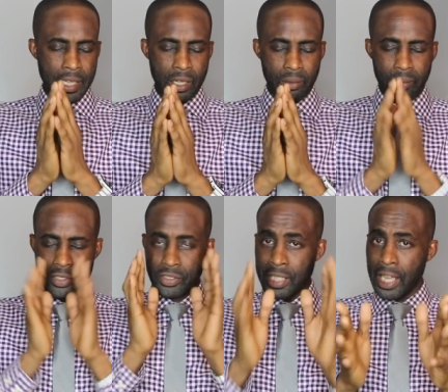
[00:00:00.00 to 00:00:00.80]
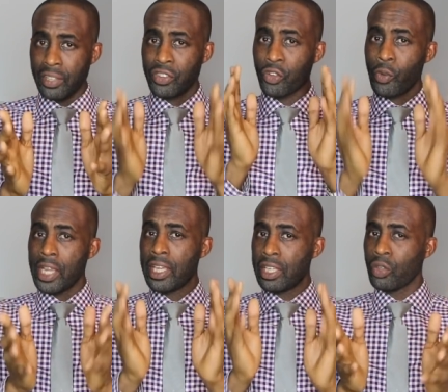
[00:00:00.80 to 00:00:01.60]
Now, it's not the
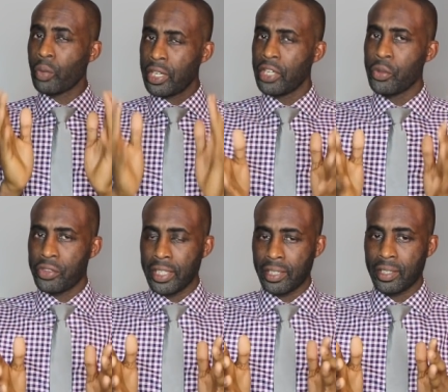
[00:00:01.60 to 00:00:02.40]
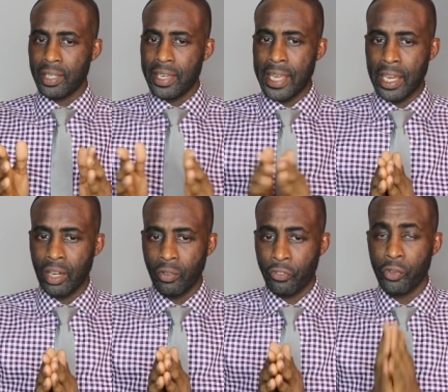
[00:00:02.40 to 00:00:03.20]
way that you think.
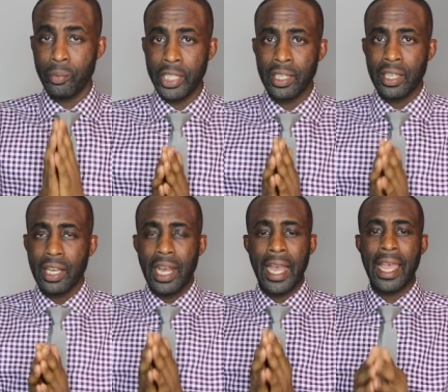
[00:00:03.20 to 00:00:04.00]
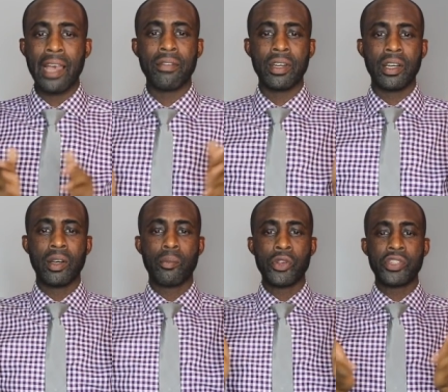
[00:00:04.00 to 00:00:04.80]
Now, for me, I have
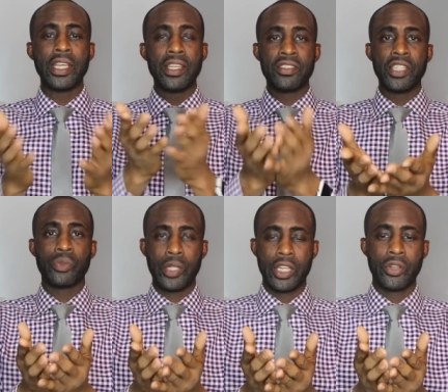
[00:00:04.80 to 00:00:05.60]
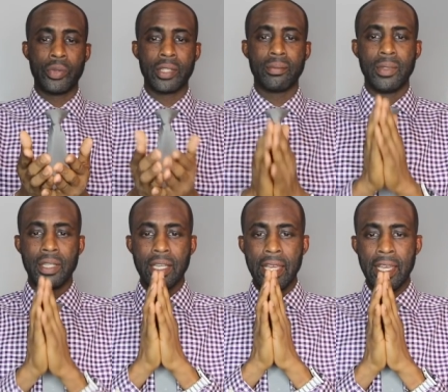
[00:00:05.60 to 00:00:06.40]
a Mercedes
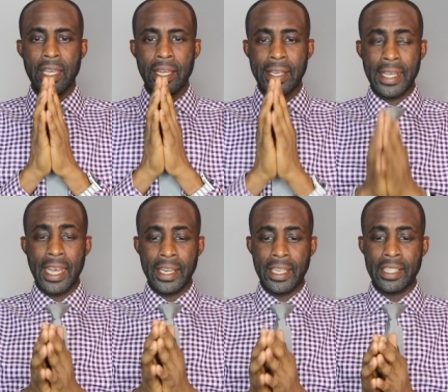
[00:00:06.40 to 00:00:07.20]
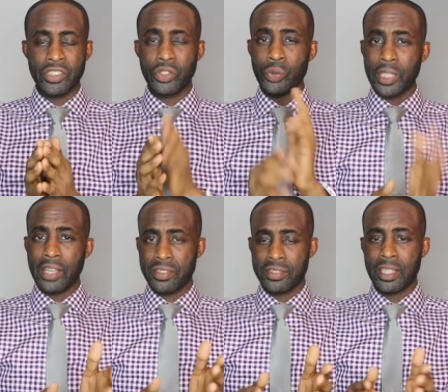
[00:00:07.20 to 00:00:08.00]
C300 and I got it in
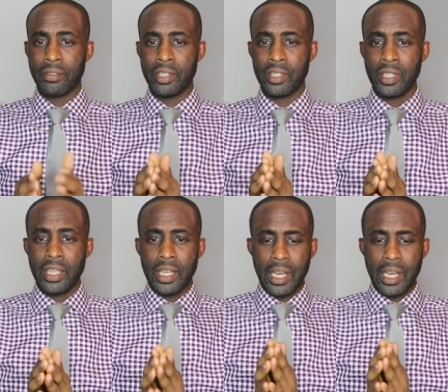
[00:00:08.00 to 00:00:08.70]
2007.